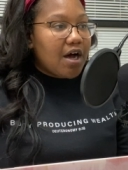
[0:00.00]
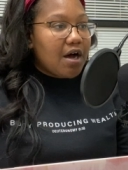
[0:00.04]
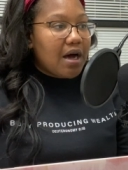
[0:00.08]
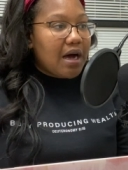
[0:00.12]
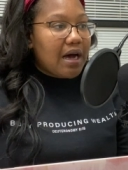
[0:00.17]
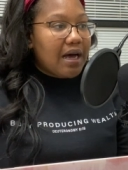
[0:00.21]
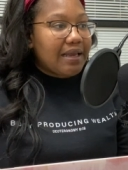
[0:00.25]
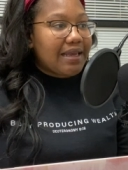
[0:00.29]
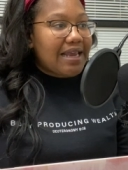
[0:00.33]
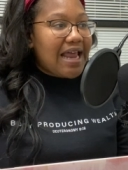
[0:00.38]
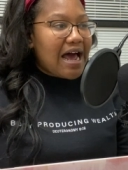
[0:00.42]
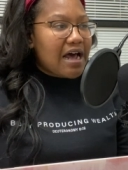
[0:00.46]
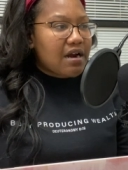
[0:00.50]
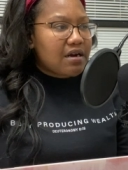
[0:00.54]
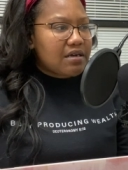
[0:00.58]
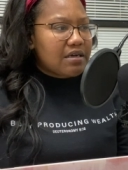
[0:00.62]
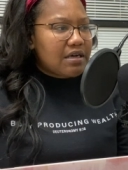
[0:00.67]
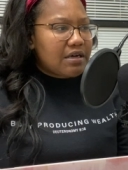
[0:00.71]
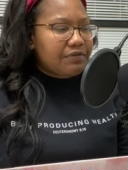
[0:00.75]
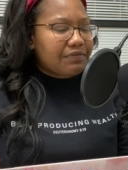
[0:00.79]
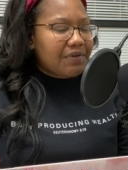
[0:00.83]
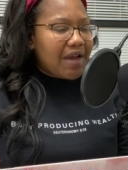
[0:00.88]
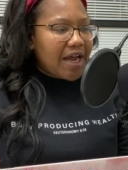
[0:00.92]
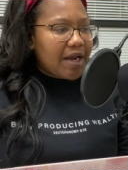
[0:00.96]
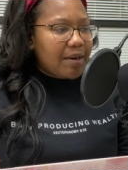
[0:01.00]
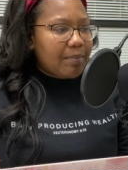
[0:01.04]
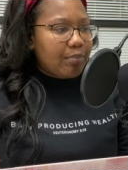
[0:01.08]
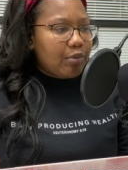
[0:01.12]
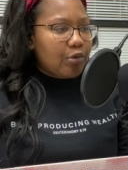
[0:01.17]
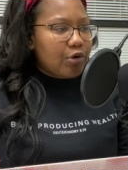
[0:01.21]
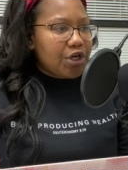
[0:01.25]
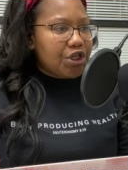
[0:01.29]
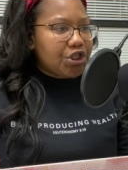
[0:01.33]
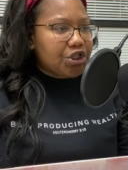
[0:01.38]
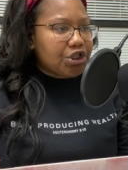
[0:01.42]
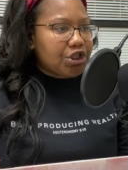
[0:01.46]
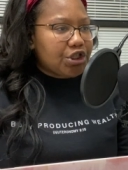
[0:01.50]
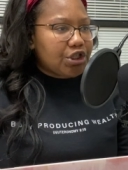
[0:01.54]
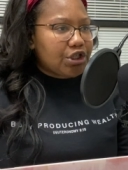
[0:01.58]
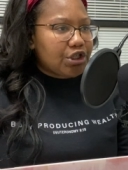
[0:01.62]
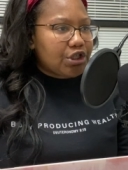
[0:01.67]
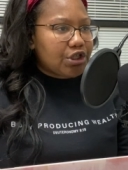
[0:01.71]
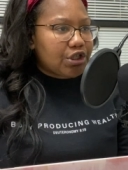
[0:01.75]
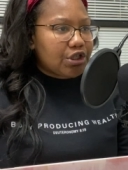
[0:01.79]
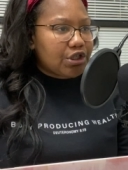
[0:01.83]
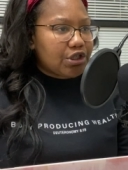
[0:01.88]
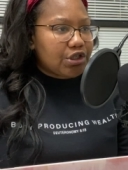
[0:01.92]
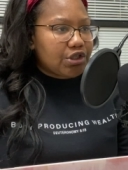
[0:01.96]
a lot of like
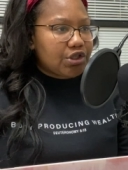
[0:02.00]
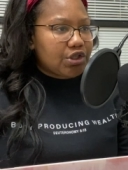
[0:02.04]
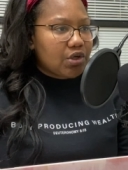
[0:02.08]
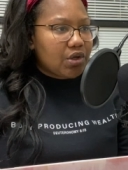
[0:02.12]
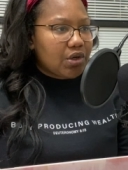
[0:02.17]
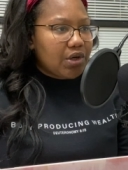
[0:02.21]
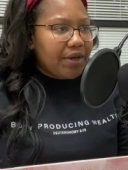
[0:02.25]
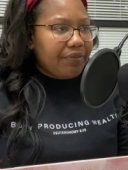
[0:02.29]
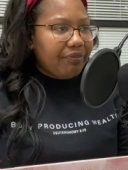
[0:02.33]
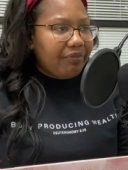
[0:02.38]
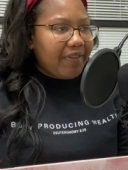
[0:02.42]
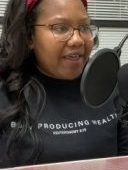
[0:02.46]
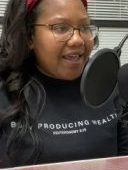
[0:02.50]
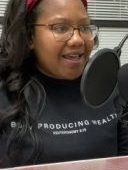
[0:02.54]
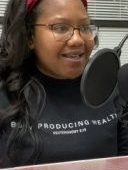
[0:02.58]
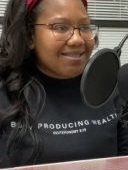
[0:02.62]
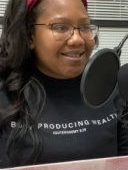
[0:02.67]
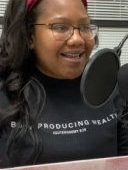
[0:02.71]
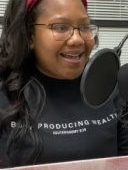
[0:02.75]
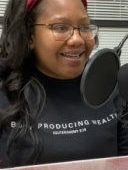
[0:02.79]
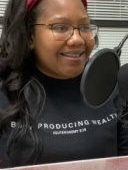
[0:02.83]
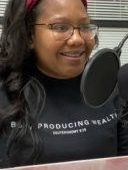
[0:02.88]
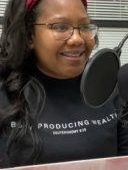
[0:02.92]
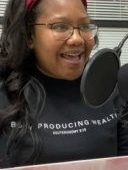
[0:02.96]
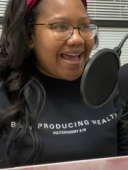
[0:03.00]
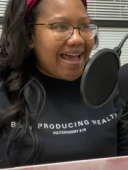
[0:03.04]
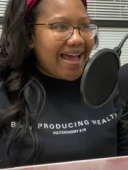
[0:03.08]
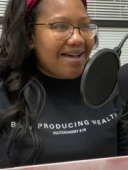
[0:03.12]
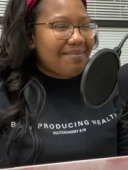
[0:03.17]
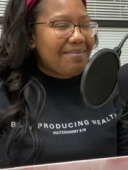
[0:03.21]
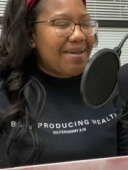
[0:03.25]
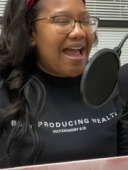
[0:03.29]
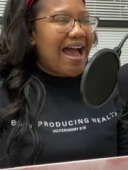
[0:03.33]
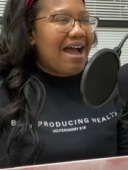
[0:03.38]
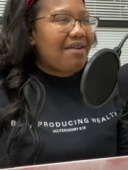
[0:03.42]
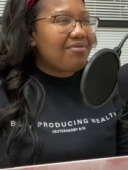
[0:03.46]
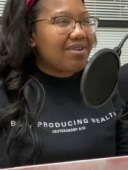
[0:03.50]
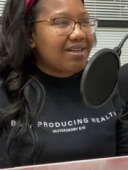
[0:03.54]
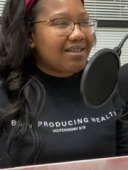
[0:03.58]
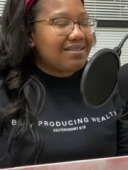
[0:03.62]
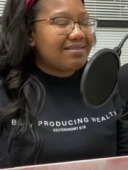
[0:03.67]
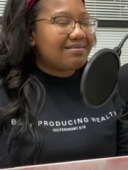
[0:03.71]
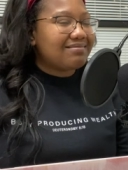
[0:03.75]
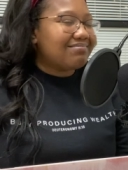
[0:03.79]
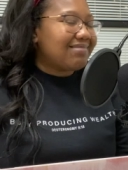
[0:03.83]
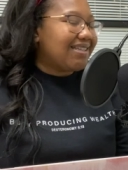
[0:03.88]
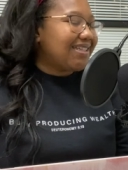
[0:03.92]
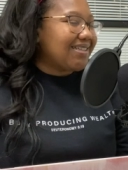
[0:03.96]
preachers and things like that. I mean, I
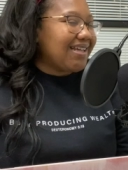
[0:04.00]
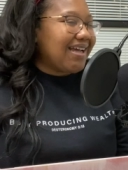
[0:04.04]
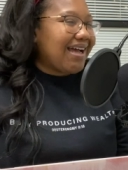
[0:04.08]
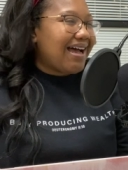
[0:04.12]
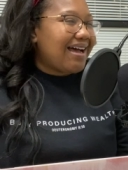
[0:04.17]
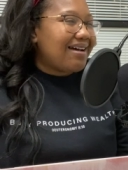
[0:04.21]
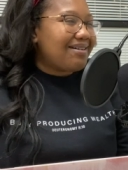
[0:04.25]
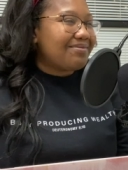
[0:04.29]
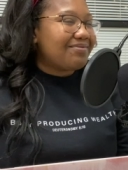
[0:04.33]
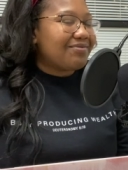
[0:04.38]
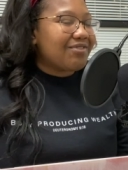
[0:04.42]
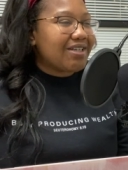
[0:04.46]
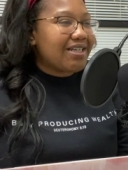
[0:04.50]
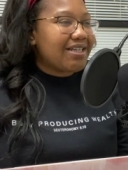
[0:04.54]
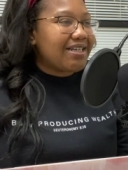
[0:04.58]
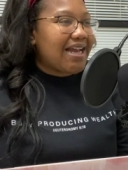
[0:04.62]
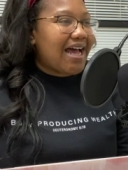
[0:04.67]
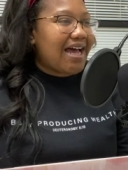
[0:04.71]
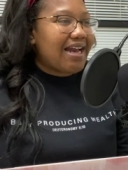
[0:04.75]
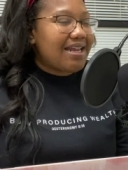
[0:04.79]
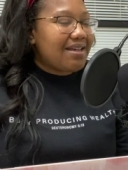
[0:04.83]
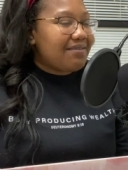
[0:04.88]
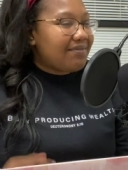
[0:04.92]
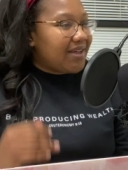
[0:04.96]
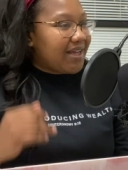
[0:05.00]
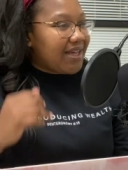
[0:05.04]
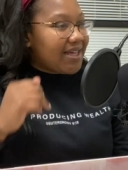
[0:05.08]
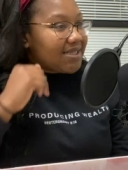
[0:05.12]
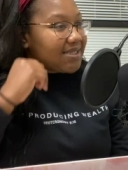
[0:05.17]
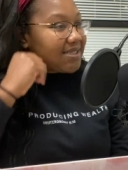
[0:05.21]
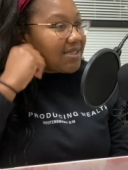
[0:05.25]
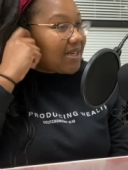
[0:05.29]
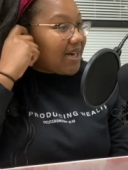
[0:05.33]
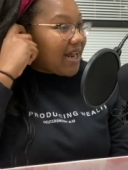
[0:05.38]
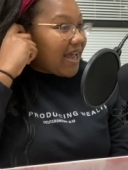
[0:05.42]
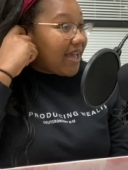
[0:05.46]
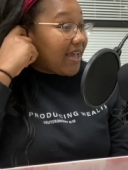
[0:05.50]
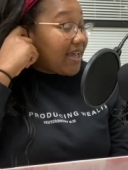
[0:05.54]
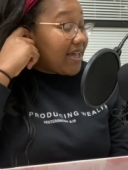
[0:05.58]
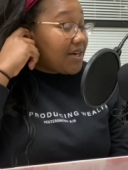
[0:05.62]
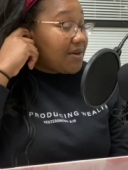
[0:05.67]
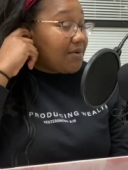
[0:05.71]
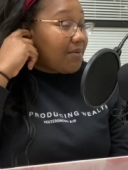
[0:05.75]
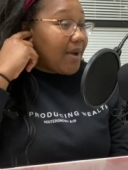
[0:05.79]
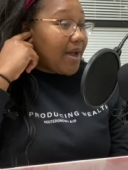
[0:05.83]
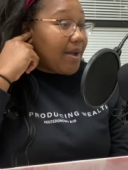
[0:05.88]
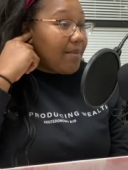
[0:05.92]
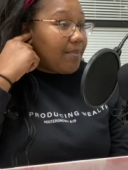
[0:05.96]
really... I'm really not even into that
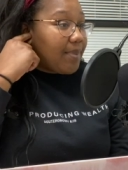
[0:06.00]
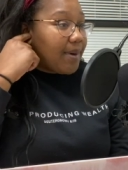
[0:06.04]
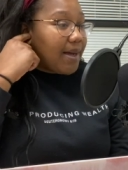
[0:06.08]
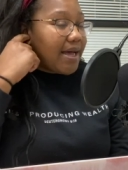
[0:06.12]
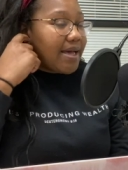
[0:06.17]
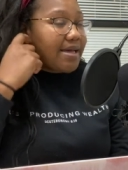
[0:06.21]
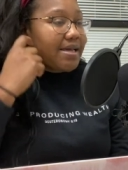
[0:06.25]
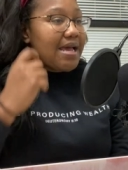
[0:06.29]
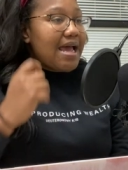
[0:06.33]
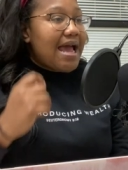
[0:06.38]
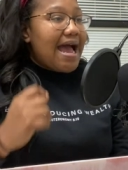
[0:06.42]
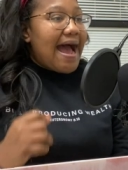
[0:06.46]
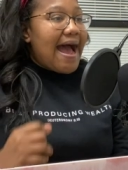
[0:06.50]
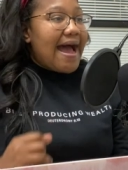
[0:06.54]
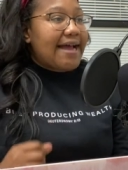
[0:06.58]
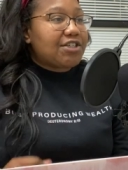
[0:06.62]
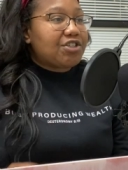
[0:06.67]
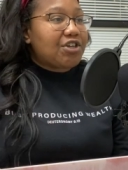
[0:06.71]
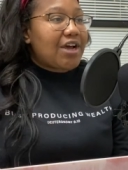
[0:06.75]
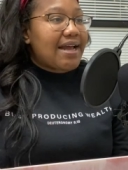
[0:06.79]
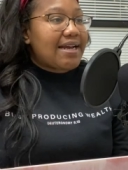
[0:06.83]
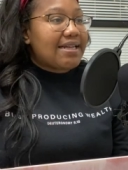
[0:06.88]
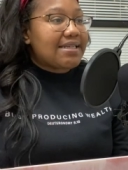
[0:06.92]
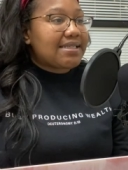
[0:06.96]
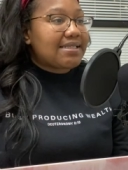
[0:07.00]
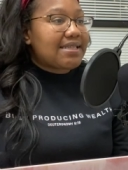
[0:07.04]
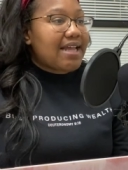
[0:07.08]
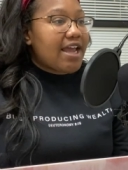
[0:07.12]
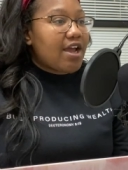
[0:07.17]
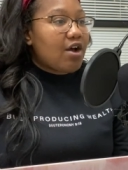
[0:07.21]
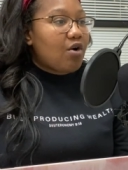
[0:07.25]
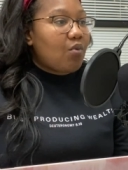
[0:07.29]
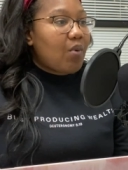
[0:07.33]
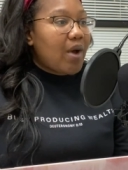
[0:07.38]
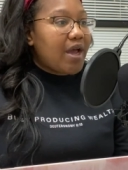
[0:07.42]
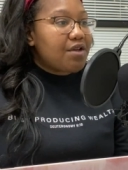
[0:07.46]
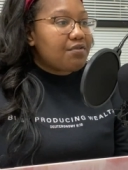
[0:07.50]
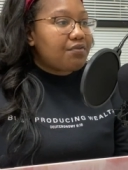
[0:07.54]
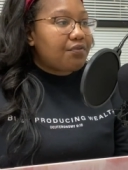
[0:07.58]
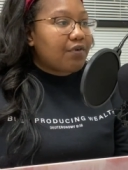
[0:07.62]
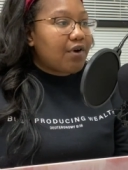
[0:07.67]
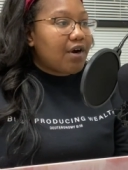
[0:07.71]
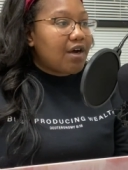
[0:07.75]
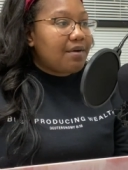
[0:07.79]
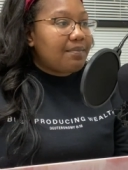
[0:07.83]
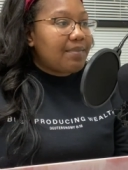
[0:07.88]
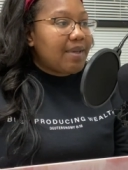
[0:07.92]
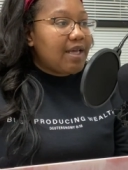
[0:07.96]
anyway, but I try to stay away
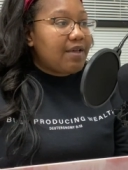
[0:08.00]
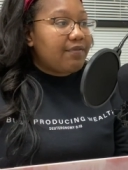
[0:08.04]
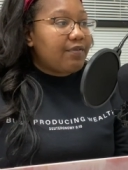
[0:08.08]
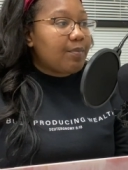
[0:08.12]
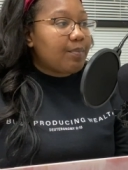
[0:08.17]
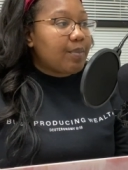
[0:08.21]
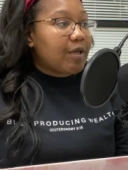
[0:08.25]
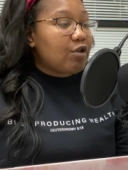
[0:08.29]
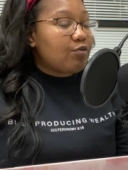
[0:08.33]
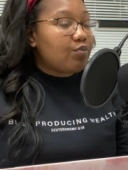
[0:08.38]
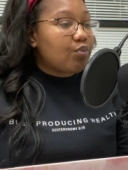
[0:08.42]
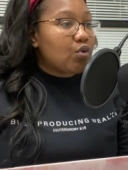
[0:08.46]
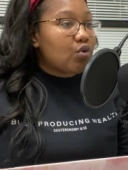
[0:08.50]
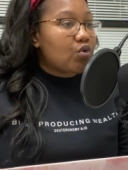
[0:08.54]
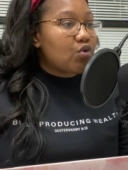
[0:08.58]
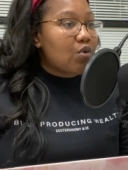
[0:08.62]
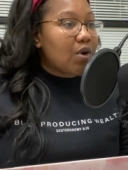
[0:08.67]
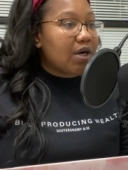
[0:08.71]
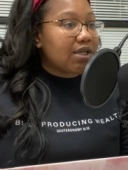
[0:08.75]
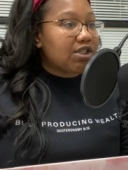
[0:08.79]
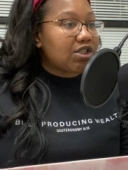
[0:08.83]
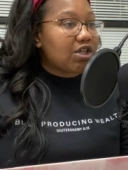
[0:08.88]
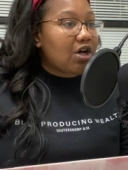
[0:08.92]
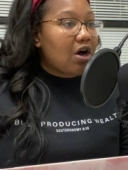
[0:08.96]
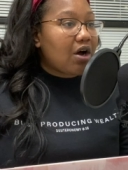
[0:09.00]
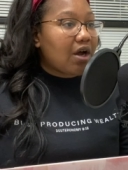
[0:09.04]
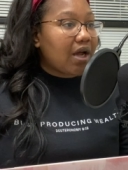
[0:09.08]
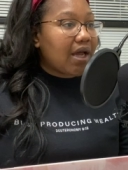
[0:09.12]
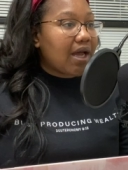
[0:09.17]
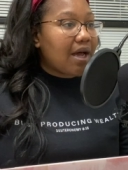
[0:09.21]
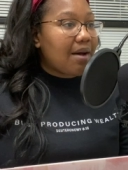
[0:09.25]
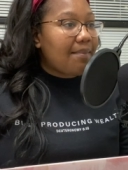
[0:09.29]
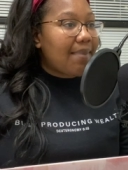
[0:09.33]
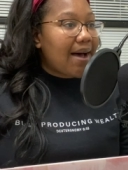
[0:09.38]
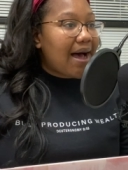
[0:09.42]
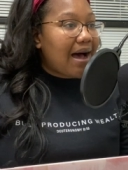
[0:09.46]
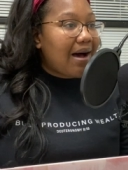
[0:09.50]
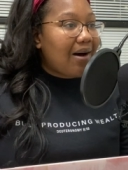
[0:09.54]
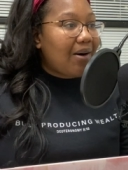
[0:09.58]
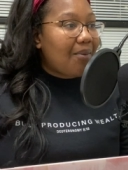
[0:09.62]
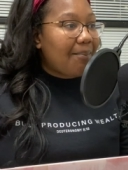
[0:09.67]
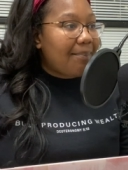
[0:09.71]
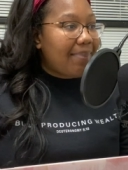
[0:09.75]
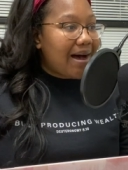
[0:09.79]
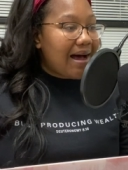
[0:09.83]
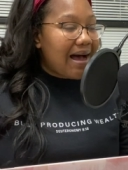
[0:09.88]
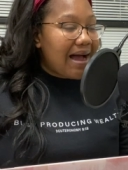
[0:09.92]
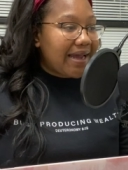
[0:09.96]
from even people who are talking
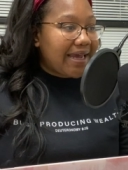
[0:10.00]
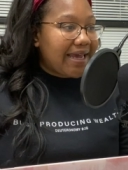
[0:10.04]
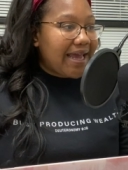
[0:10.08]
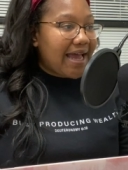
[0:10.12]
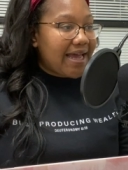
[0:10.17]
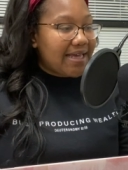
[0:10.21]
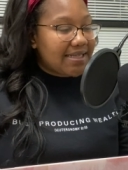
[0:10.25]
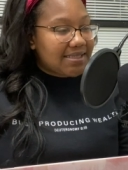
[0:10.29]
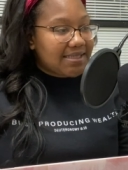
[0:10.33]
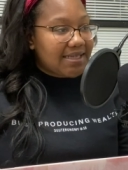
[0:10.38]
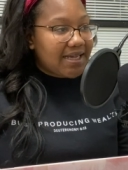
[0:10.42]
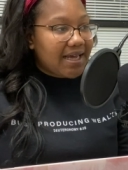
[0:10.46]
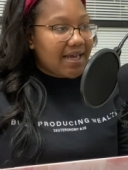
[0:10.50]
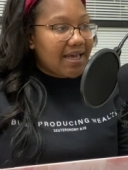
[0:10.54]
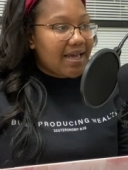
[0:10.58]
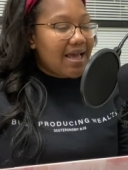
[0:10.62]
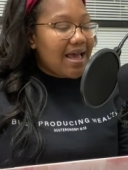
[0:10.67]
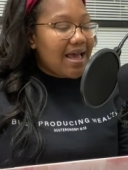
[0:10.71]
about podcasting.